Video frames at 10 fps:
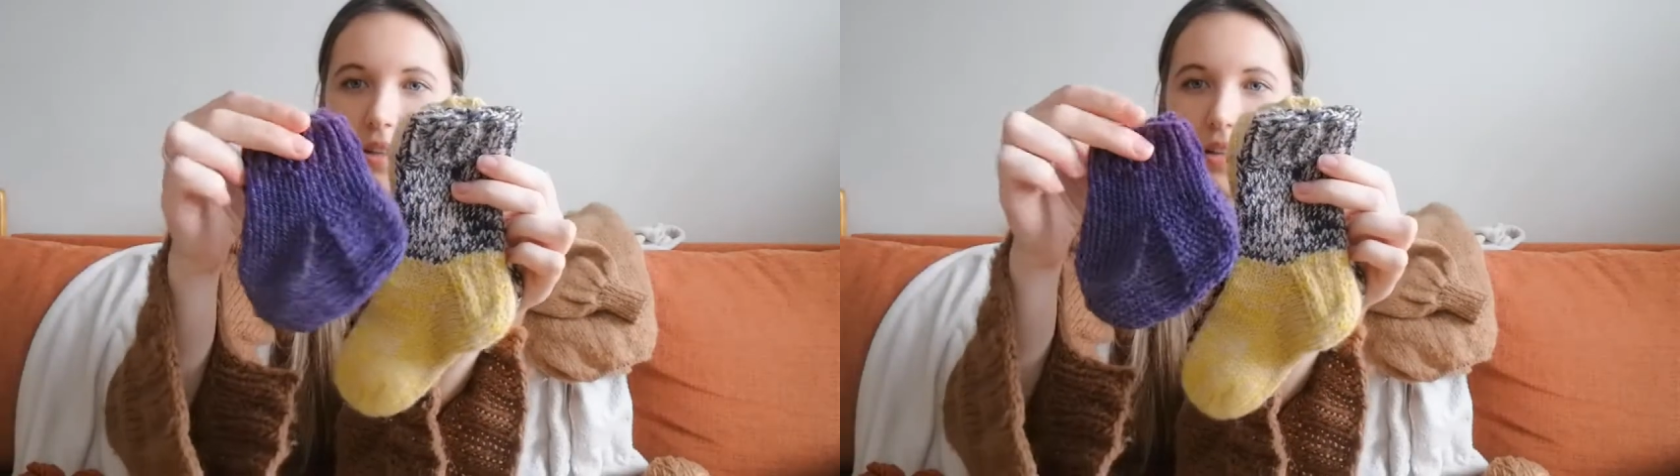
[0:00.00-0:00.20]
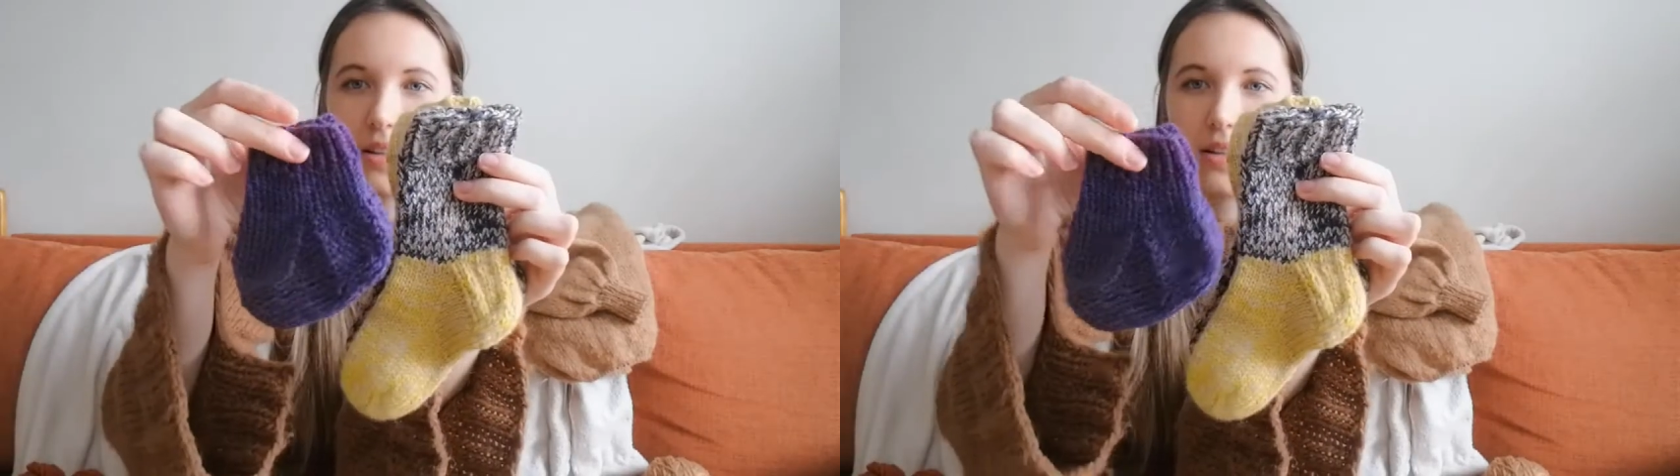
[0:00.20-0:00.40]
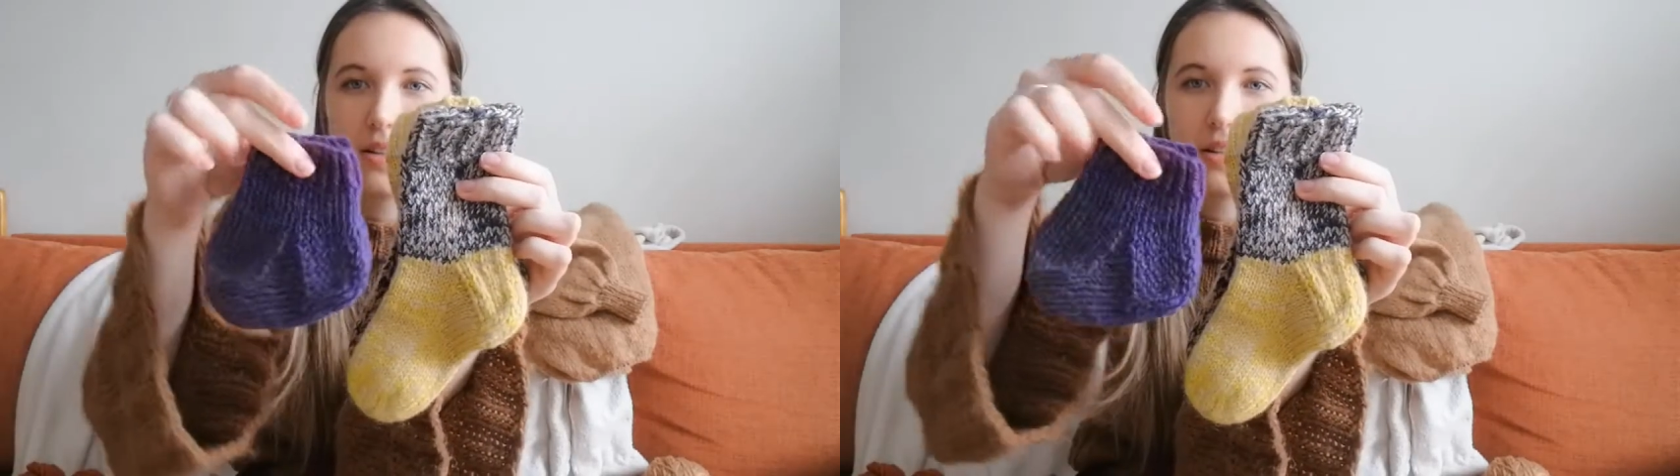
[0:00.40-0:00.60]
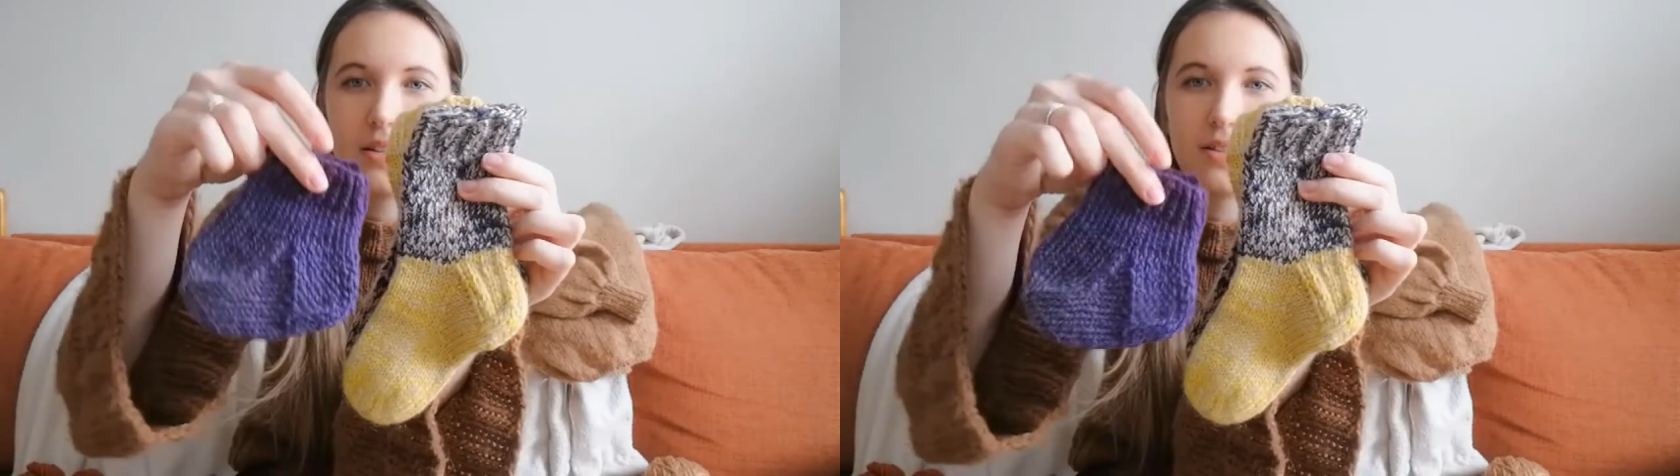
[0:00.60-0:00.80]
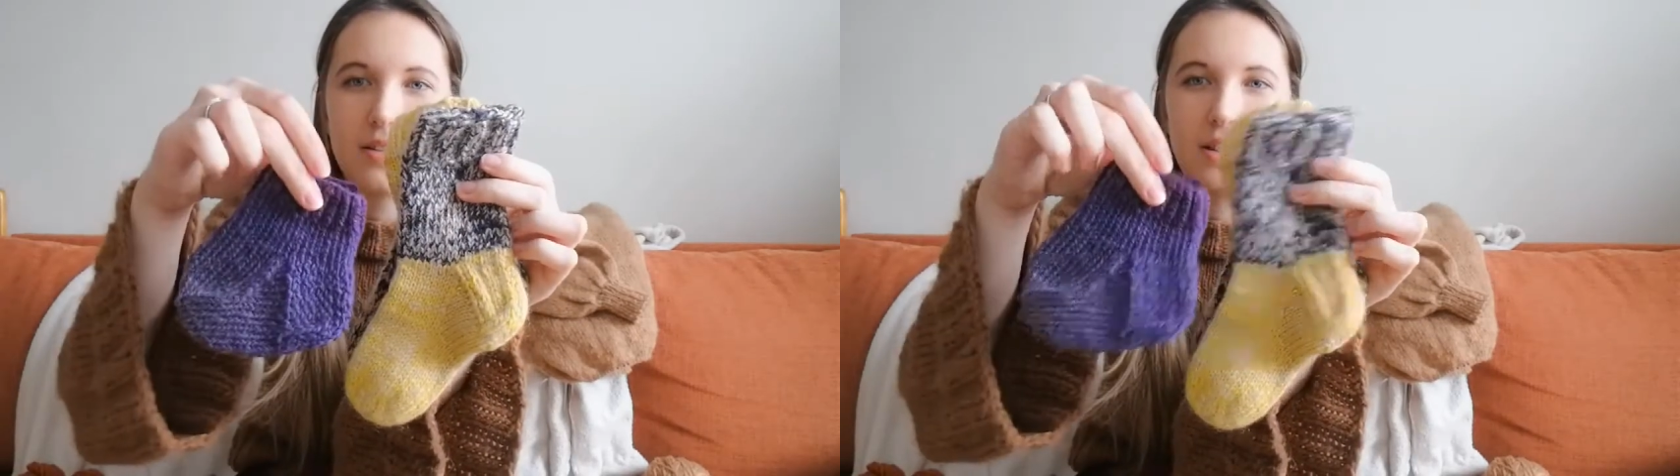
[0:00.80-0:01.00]
the
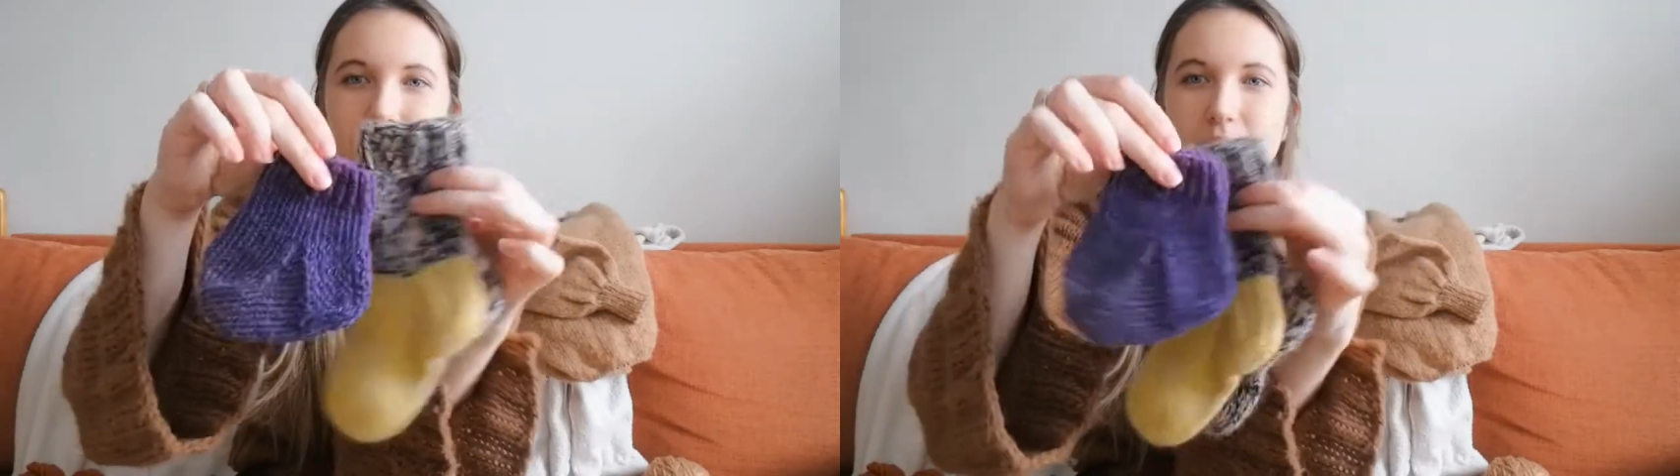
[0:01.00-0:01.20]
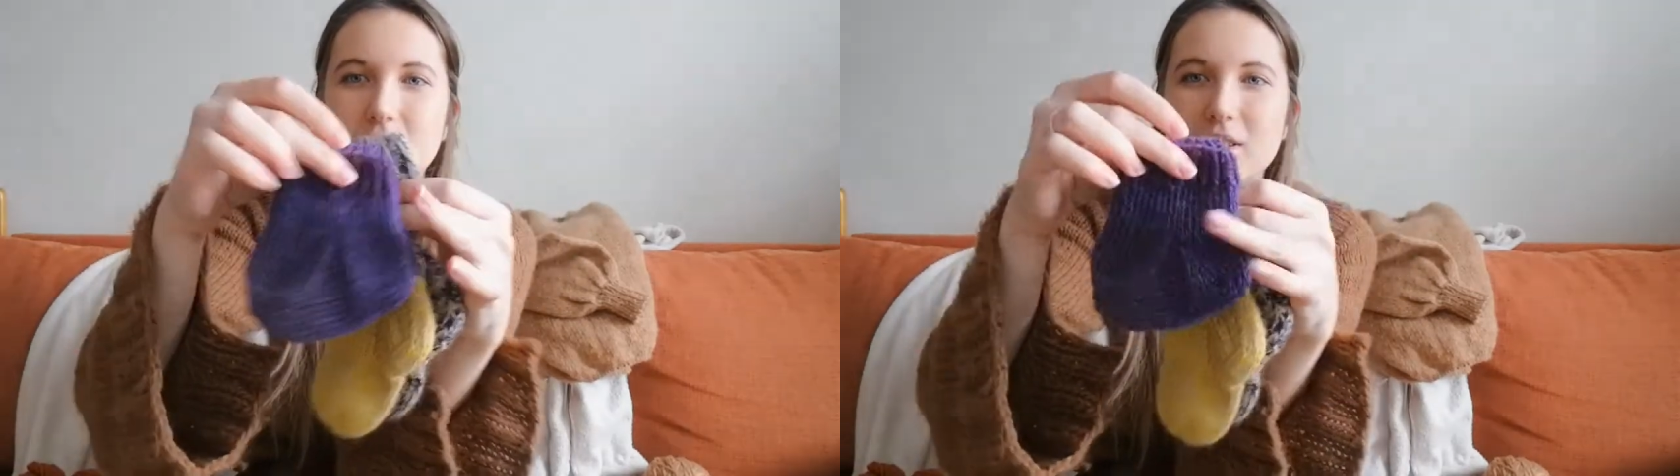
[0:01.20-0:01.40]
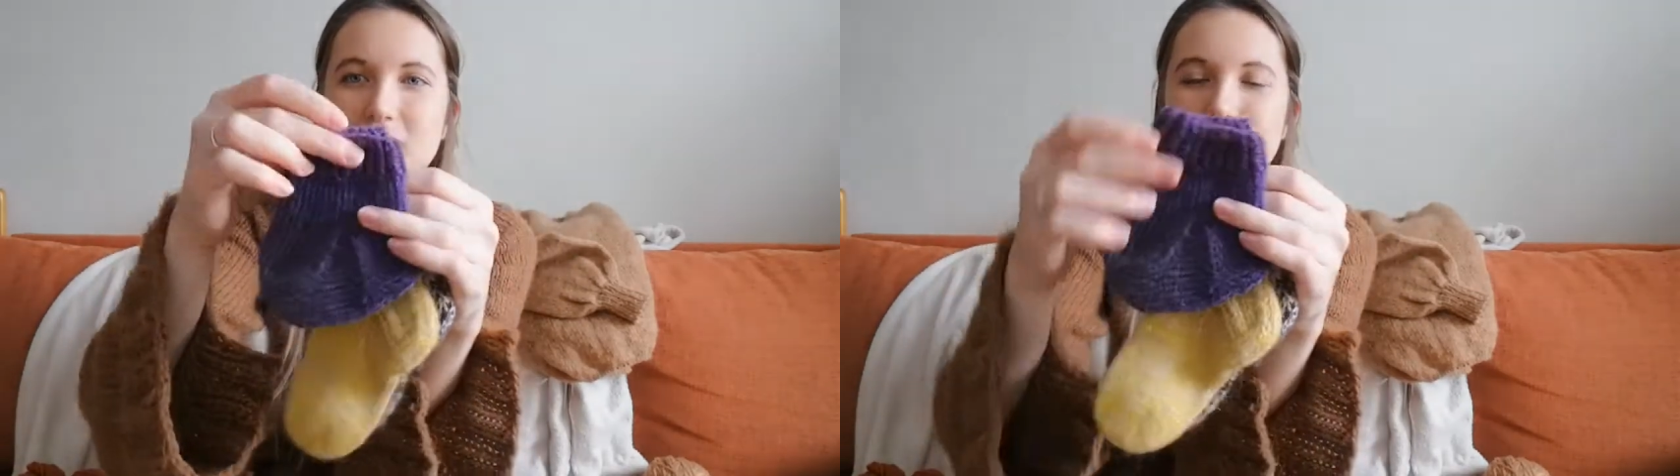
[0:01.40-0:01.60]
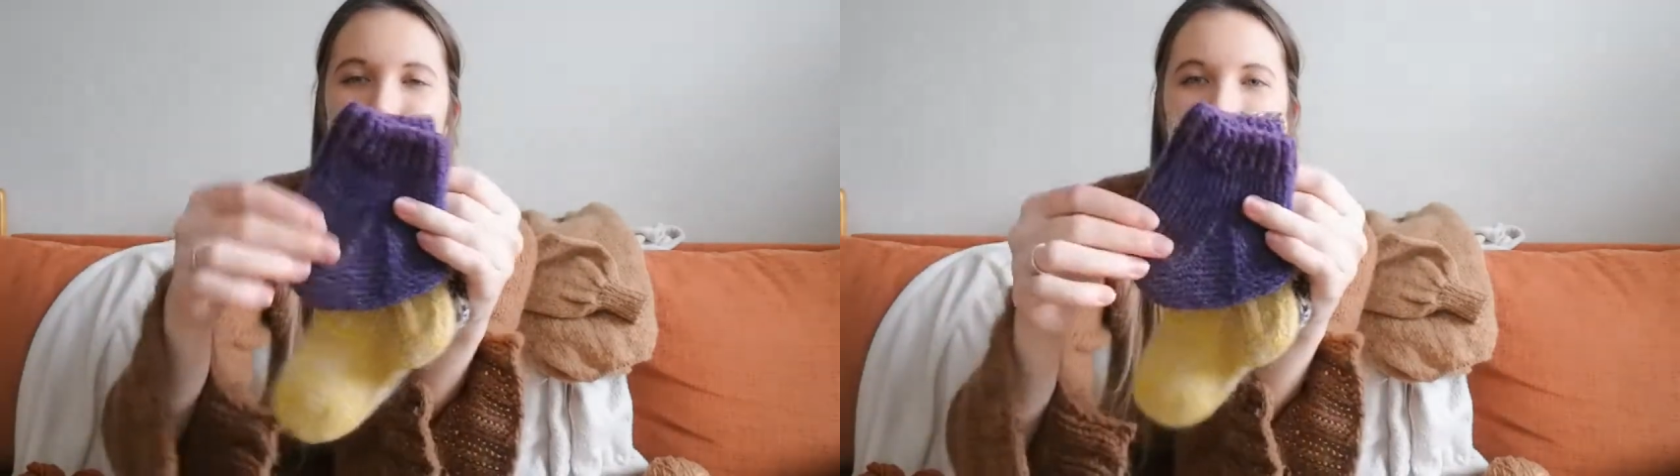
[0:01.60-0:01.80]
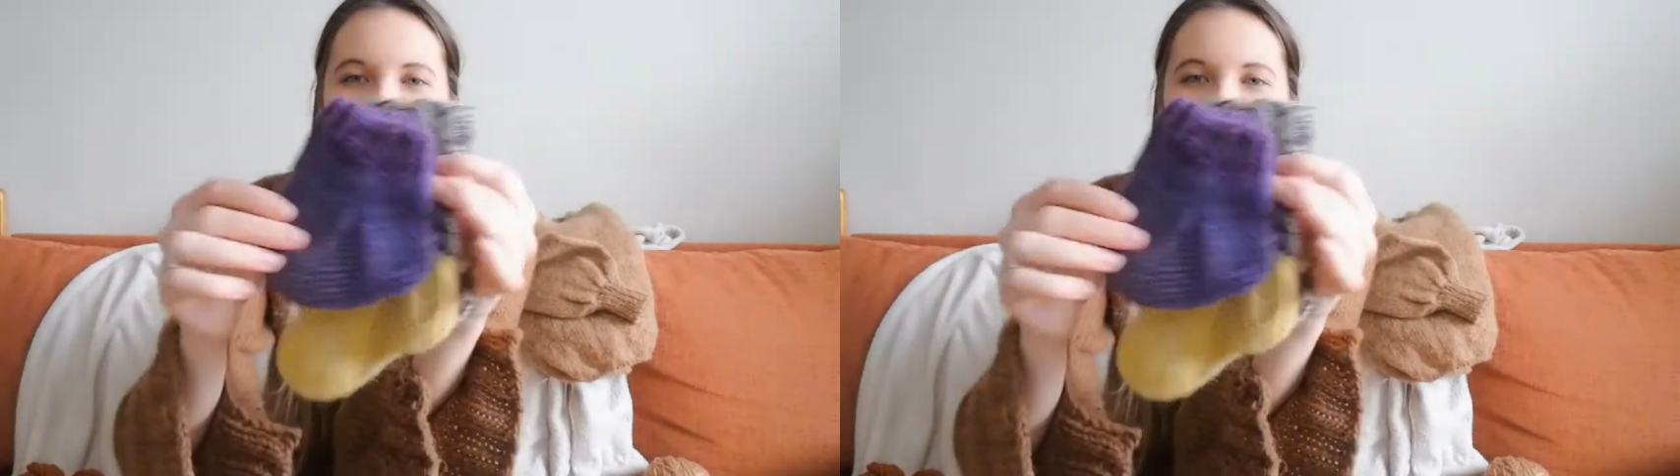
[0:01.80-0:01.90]
difference